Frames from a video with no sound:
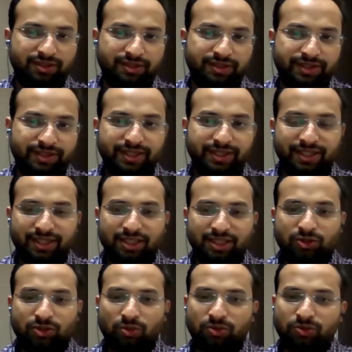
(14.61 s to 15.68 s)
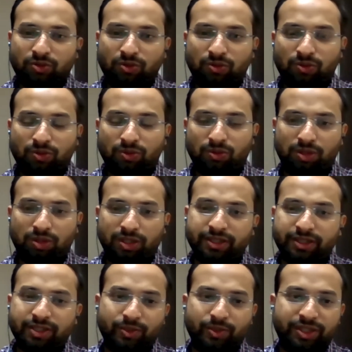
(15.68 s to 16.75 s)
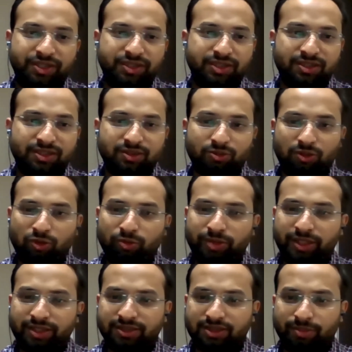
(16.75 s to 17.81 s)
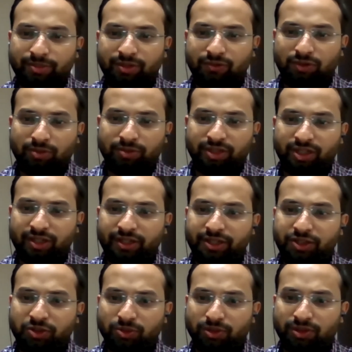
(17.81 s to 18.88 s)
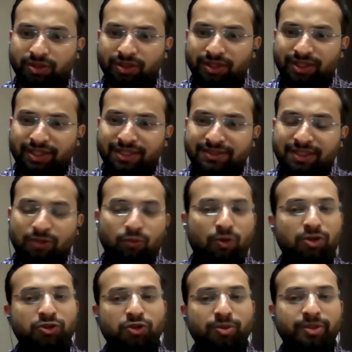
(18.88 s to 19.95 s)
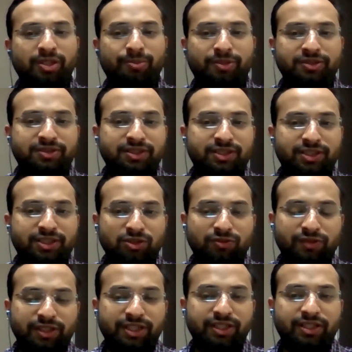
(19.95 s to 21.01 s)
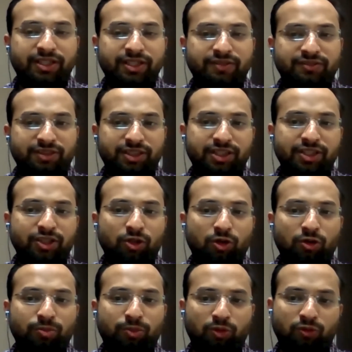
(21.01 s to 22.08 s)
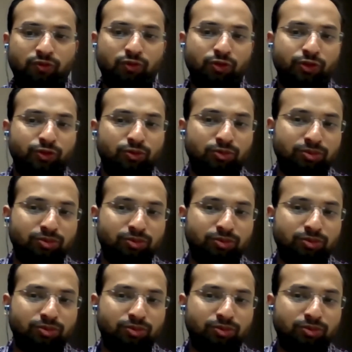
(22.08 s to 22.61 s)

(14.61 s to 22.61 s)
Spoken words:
Right. So another question, Swarup, that is coming from Dhyaneshwar is that what should be the percentage of ETFs in your portfolio?